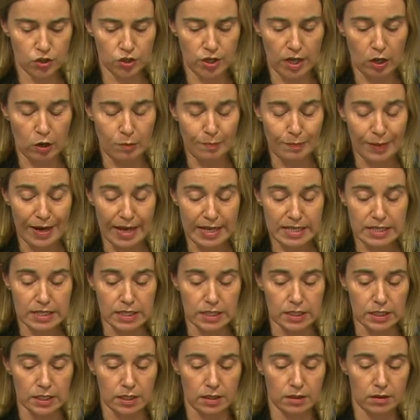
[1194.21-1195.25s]
and
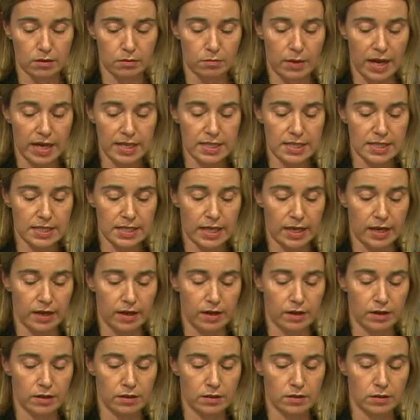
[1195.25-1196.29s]
complexity might
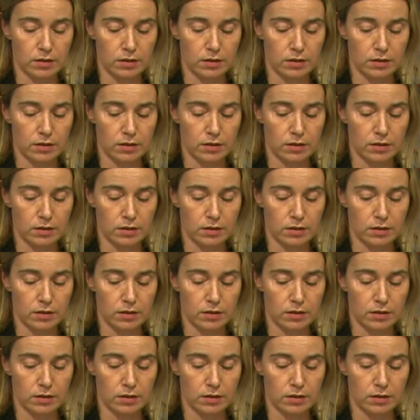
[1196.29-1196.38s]
scare